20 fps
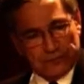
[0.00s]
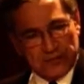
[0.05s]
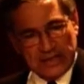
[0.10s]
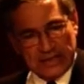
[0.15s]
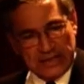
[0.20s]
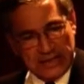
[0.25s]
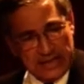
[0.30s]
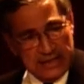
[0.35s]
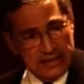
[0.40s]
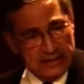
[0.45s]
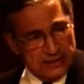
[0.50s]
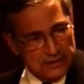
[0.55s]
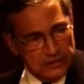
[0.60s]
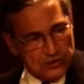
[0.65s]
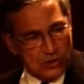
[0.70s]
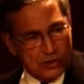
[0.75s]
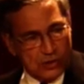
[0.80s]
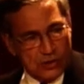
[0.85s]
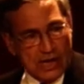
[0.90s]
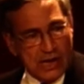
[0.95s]
the kings
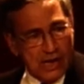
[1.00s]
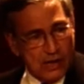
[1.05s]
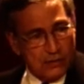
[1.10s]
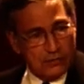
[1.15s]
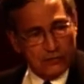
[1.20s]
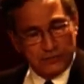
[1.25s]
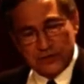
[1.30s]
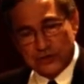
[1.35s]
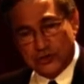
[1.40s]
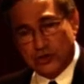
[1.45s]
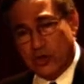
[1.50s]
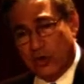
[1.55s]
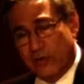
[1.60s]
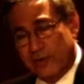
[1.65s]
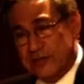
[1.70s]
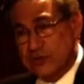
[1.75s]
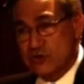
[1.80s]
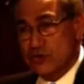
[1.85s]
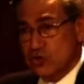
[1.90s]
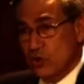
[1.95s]
or how
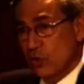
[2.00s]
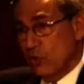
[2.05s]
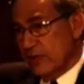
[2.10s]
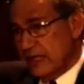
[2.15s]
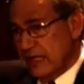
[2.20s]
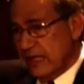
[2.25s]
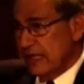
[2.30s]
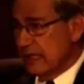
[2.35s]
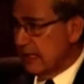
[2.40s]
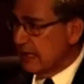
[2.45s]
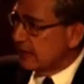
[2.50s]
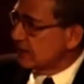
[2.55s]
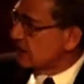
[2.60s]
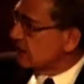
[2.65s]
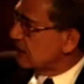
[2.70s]
so-and-so king and